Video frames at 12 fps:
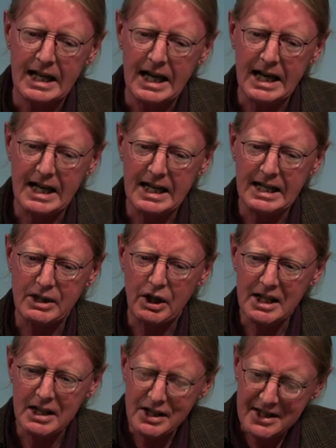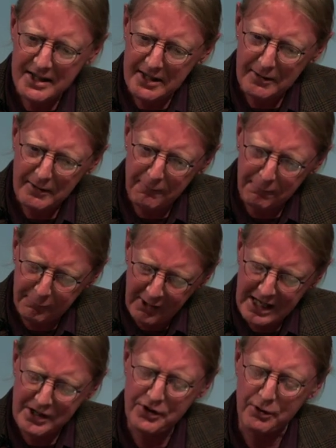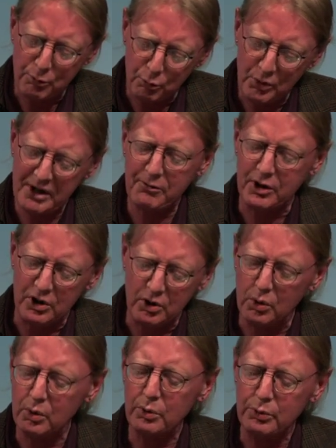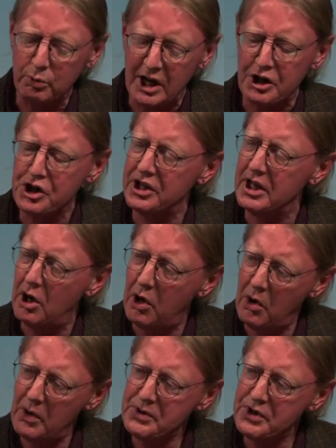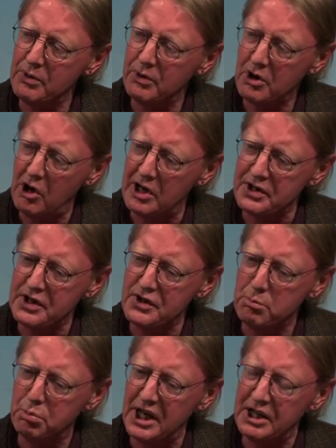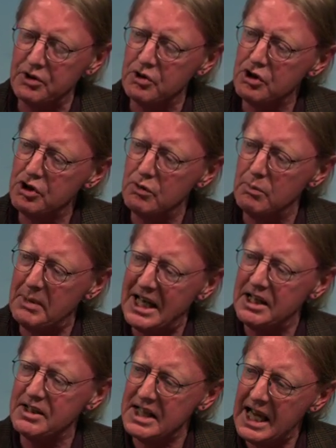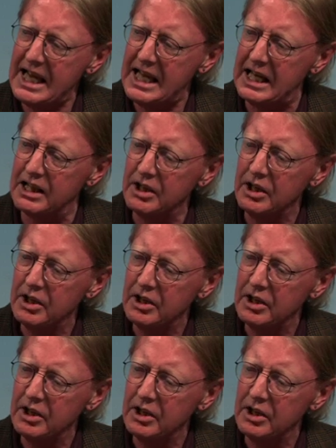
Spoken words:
And it's the Fraser River Gold Rush that also causes Britain to maintain